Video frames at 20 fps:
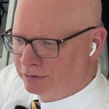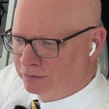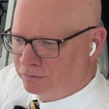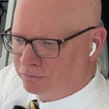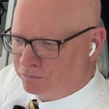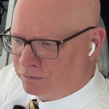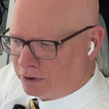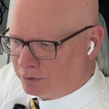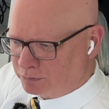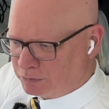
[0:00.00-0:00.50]

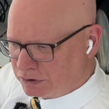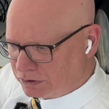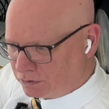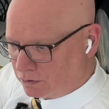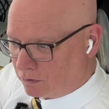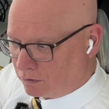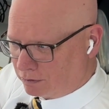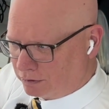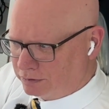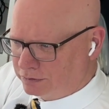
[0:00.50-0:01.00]
from
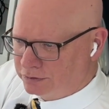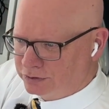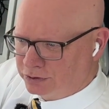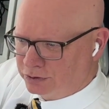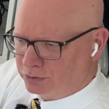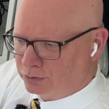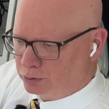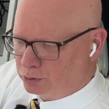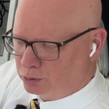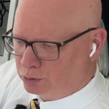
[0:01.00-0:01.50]
start
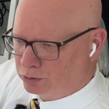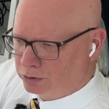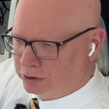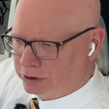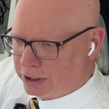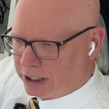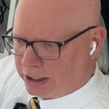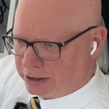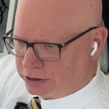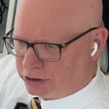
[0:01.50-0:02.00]
to
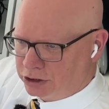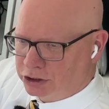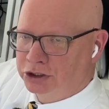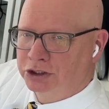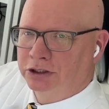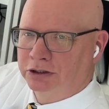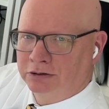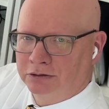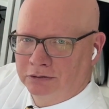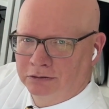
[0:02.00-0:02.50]

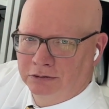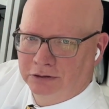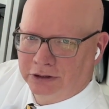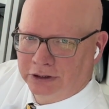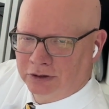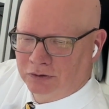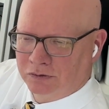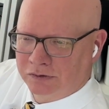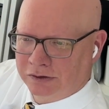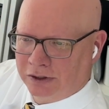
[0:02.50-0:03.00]
addition
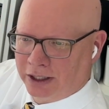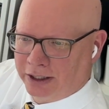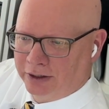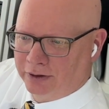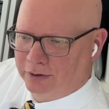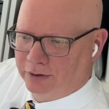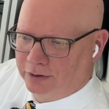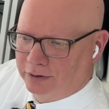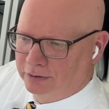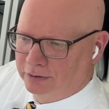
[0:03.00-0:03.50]
years later.